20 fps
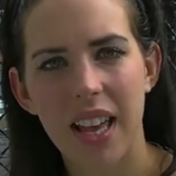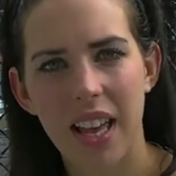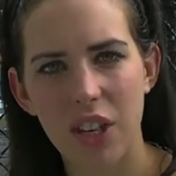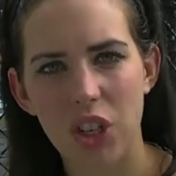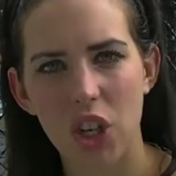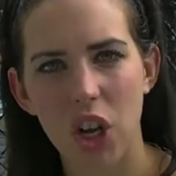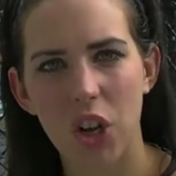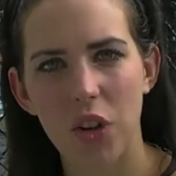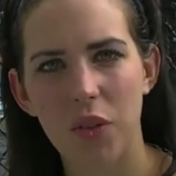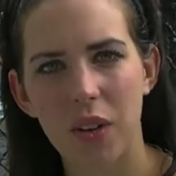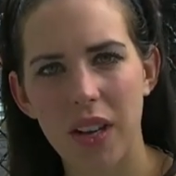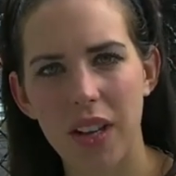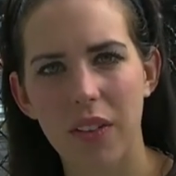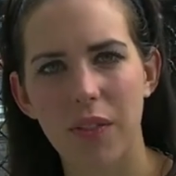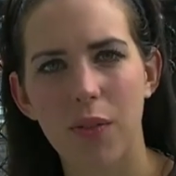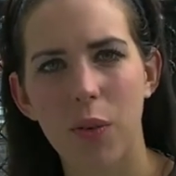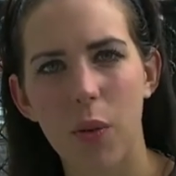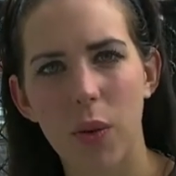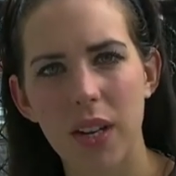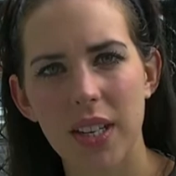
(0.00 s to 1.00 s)
and generally
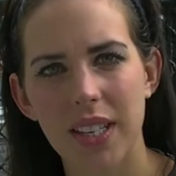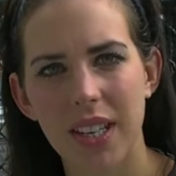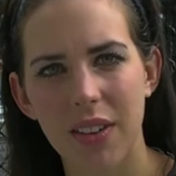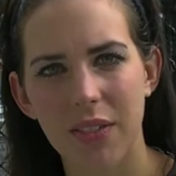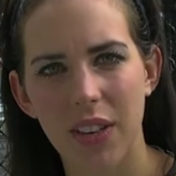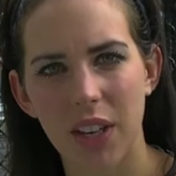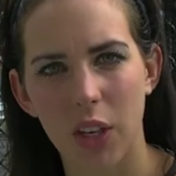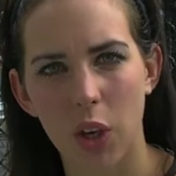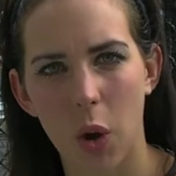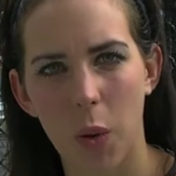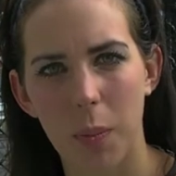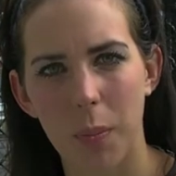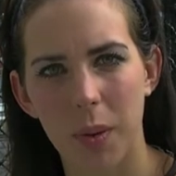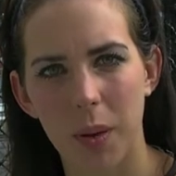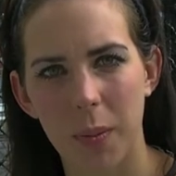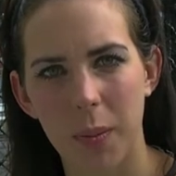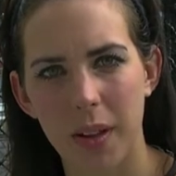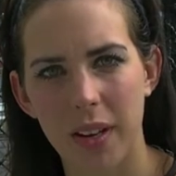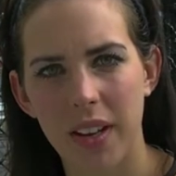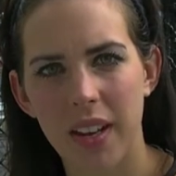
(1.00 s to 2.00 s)
avoid giving a
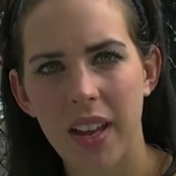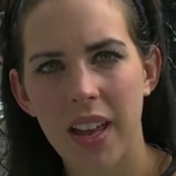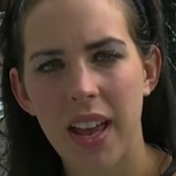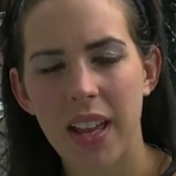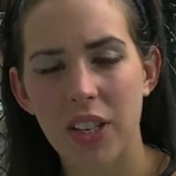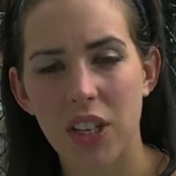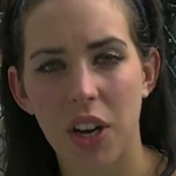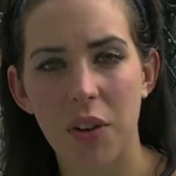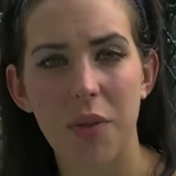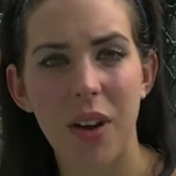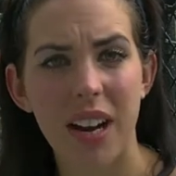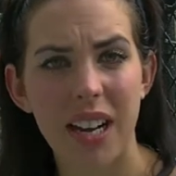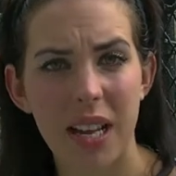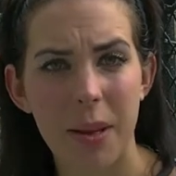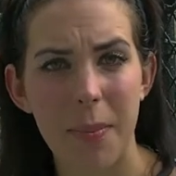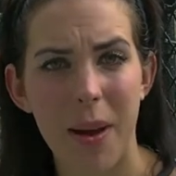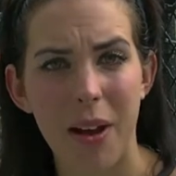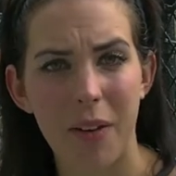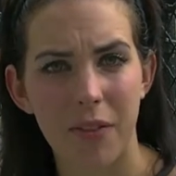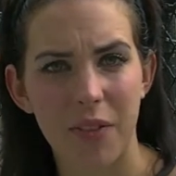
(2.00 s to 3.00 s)
compliment
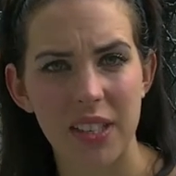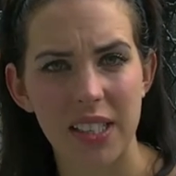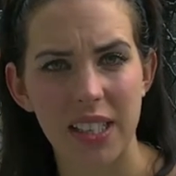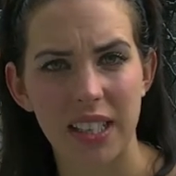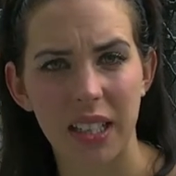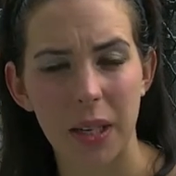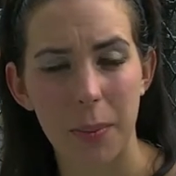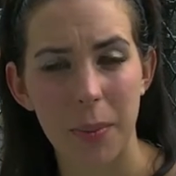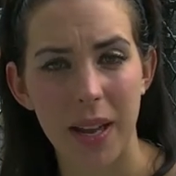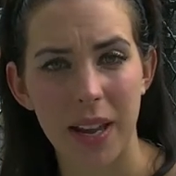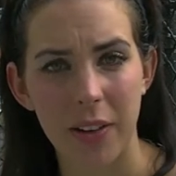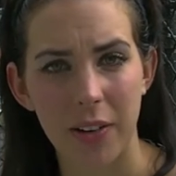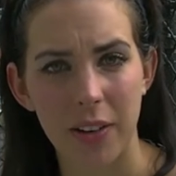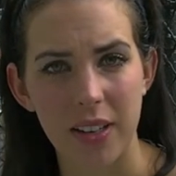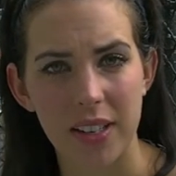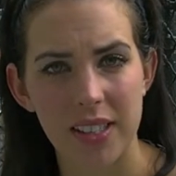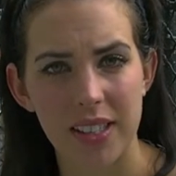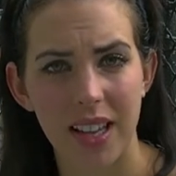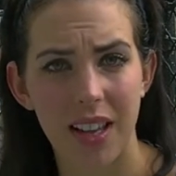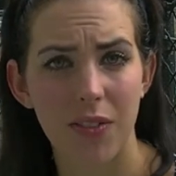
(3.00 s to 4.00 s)
directly about physical appearance.